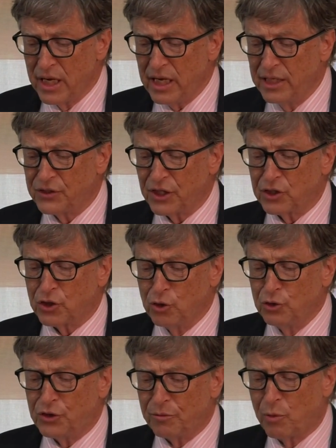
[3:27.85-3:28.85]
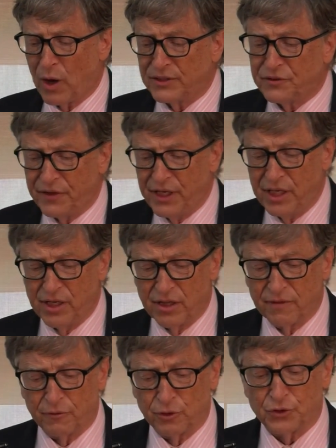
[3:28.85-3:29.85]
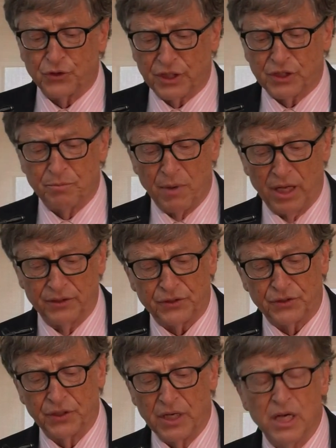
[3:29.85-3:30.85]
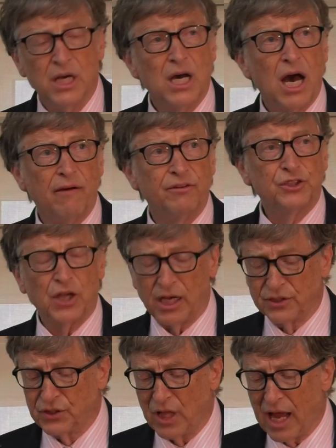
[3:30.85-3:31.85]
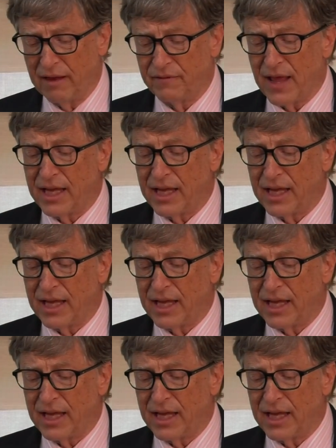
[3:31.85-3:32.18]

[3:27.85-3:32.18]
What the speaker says: is exclusive breastfeeding in the first 6 months of a child's life.